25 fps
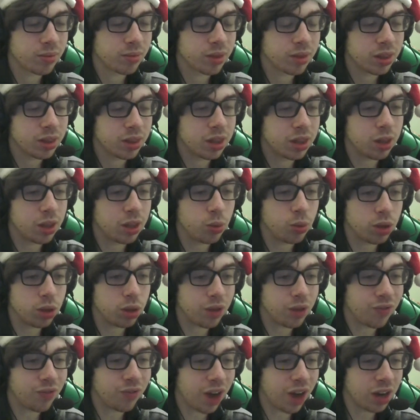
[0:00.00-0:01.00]
This was the
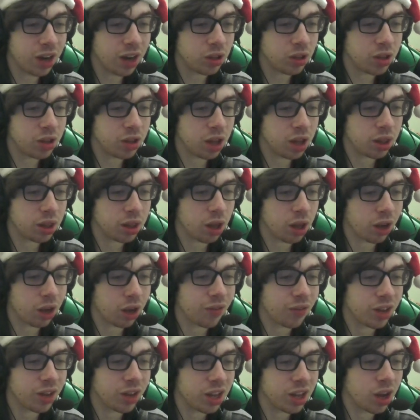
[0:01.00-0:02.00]
final Nuzlocke
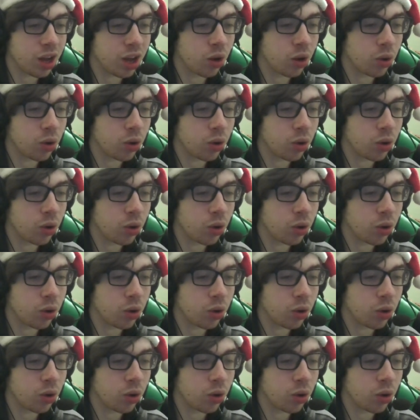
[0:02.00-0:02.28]
video.